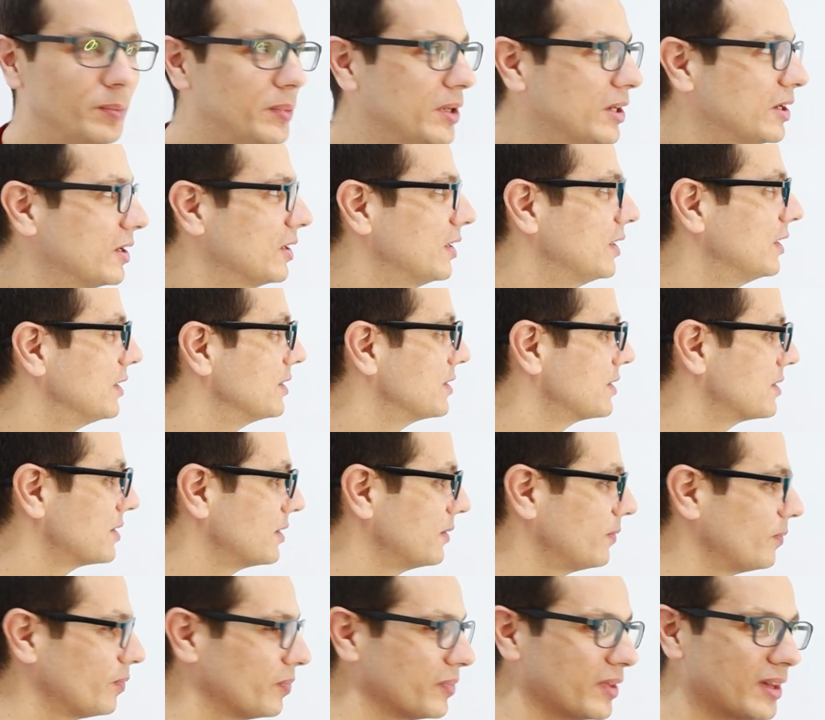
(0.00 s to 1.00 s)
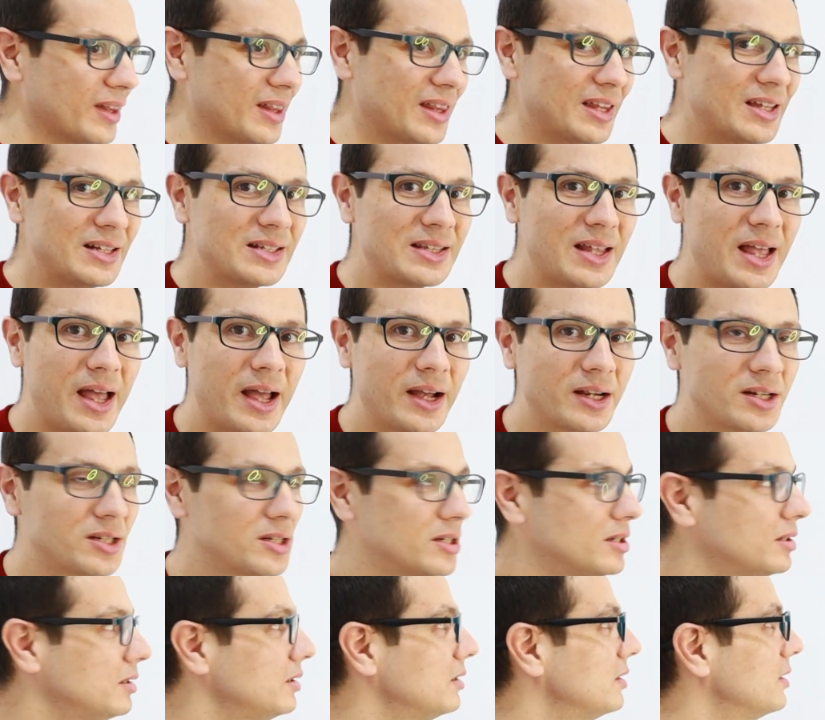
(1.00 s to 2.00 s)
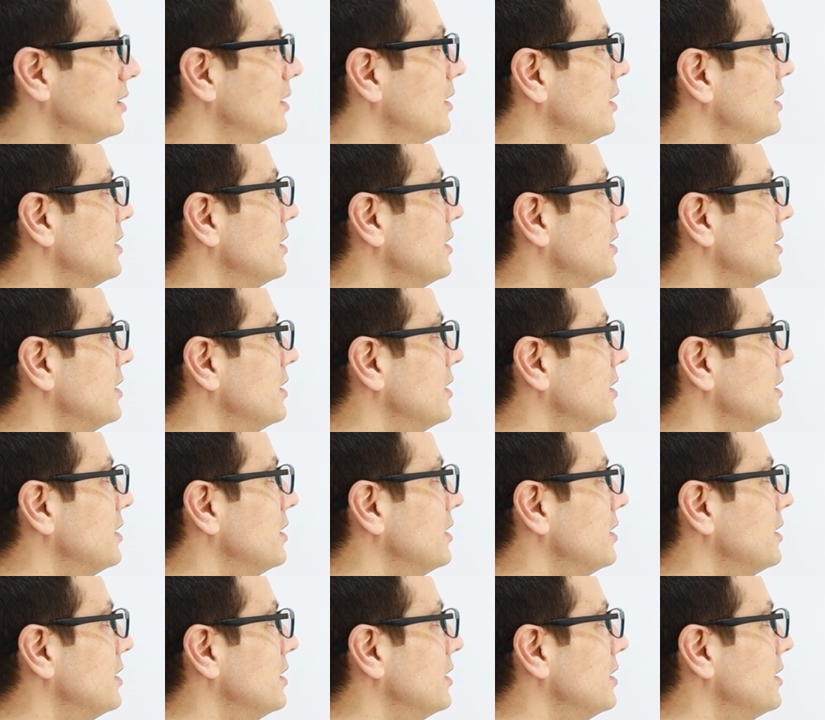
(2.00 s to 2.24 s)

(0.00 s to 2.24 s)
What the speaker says: Because this action